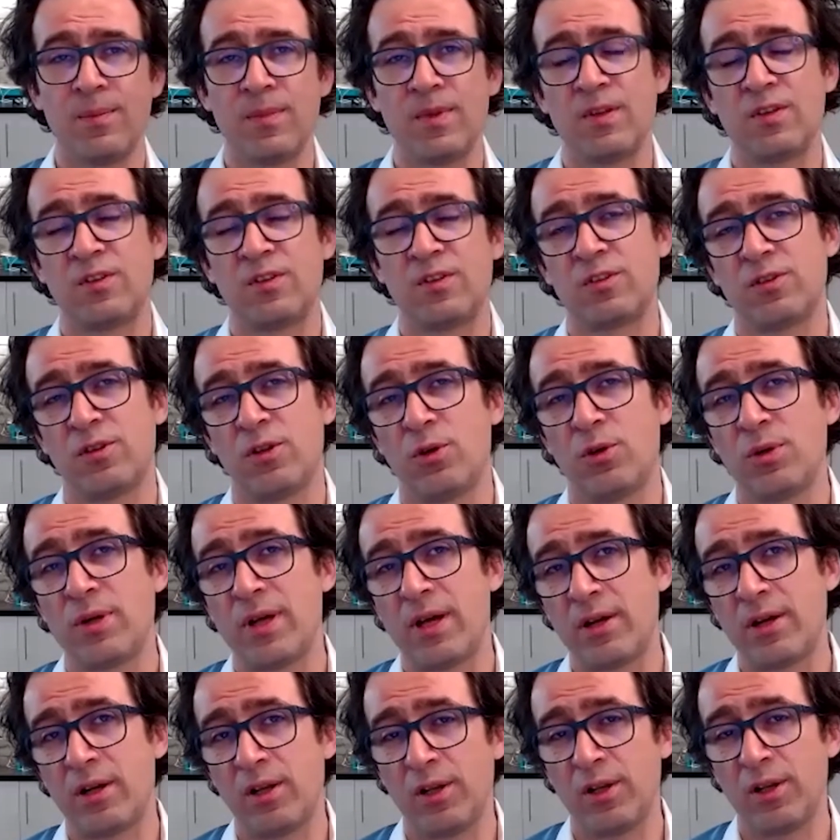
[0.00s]
this
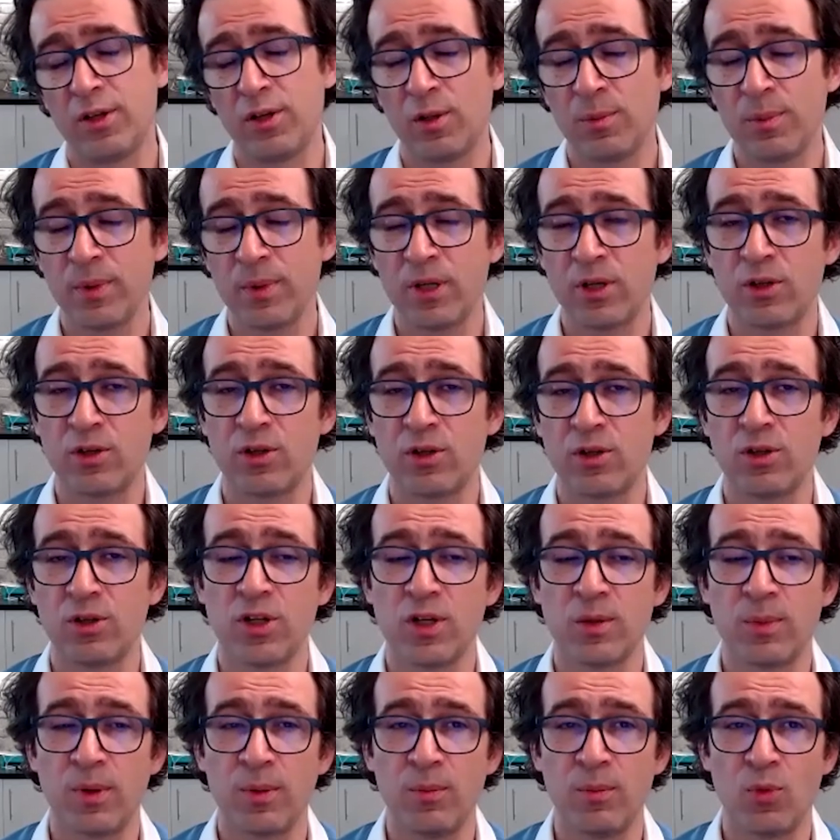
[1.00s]
slowdown a little bit
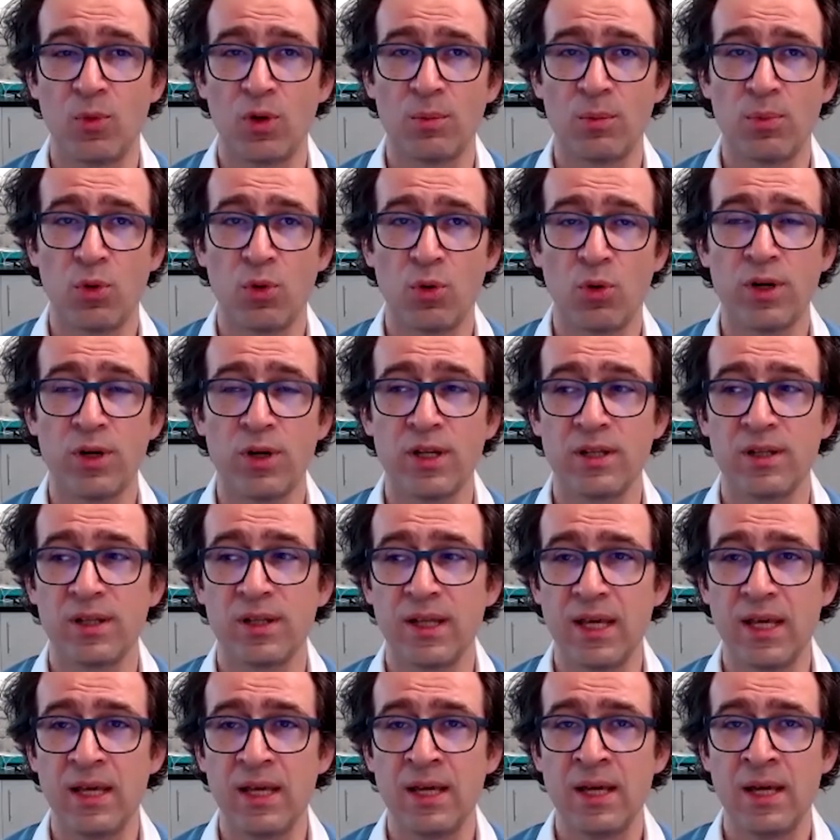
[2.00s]
earlier, but more
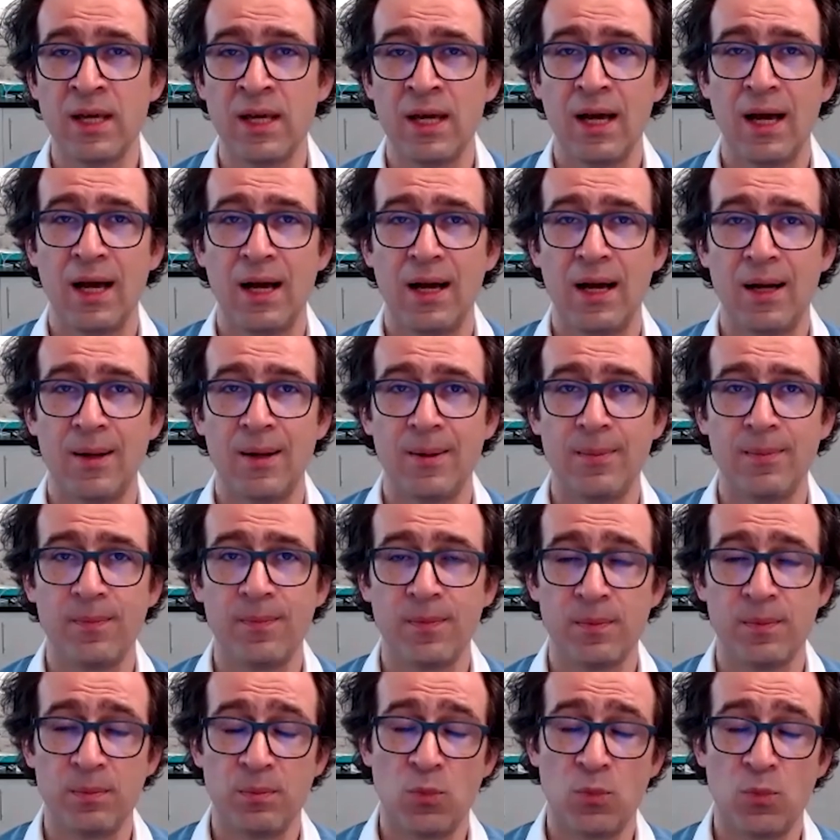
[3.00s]
importantly,
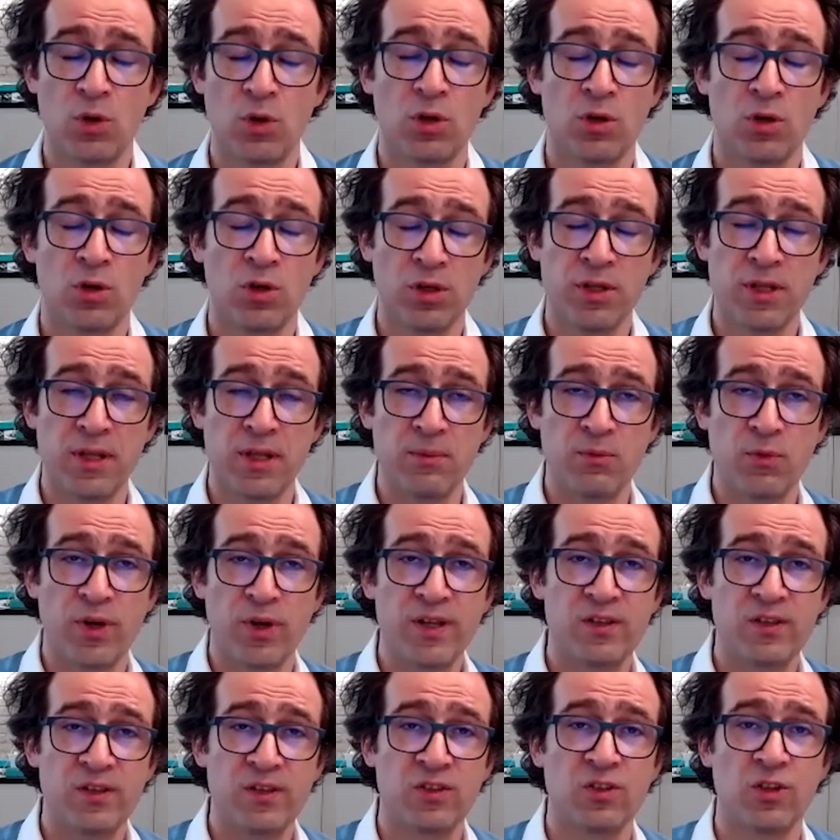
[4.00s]
more earlier than
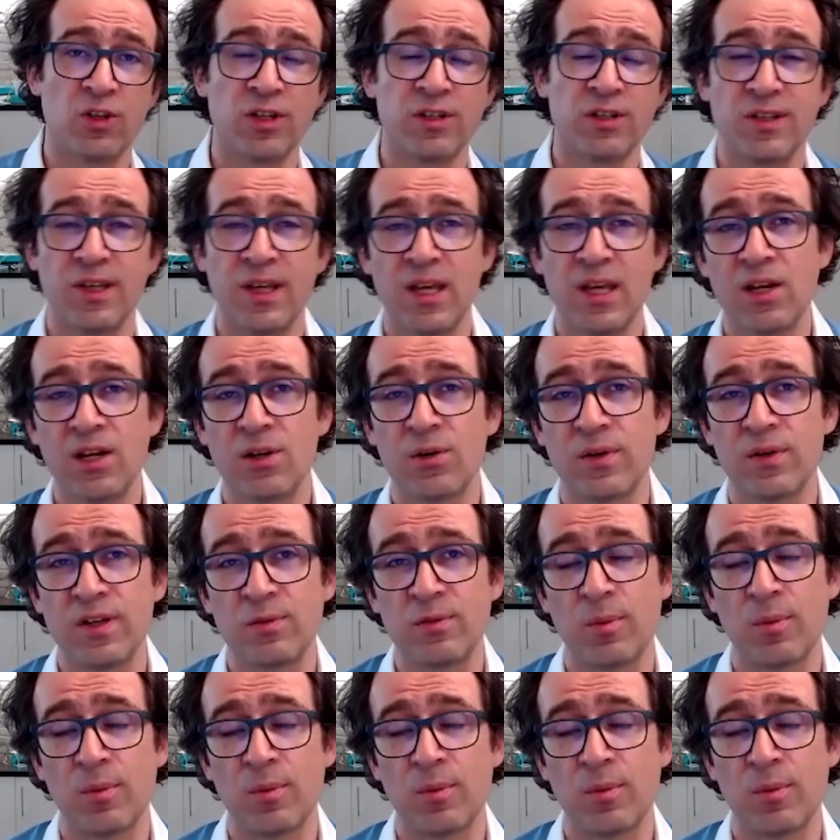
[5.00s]
rates started to increase.